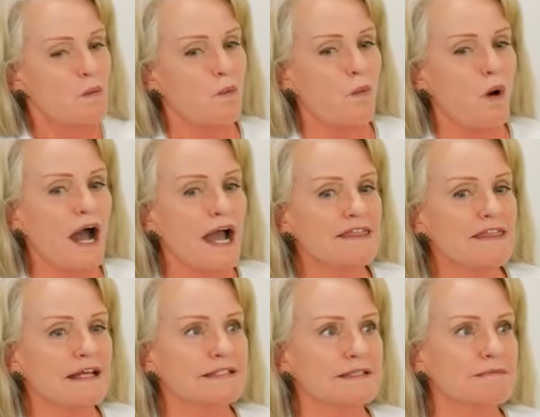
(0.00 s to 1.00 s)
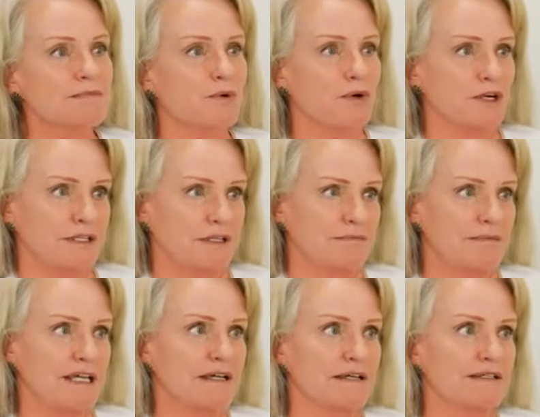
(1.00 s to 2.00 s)
Why that's important?
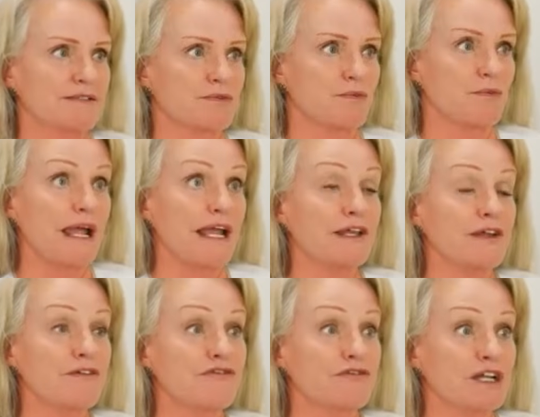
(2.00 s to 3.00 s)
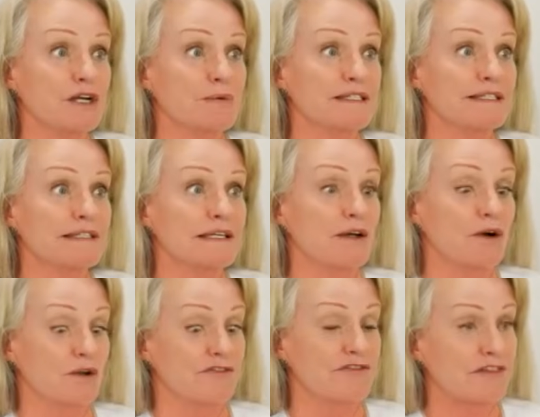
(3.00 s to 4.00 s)
Because radiofrequency
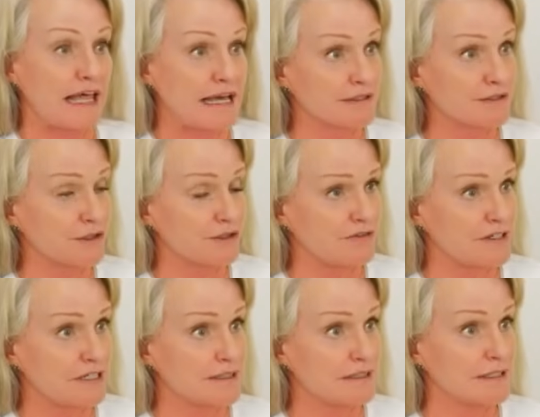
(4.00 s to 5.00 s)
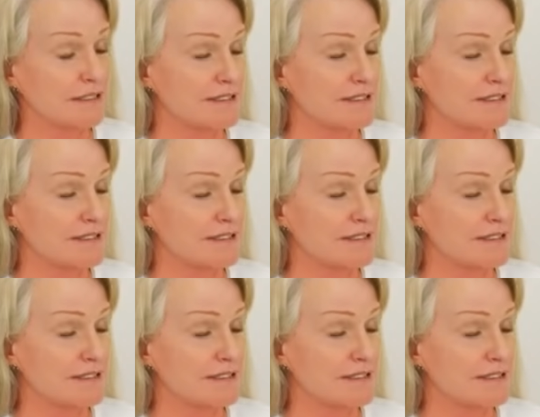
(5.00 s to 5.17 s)
on a flat surface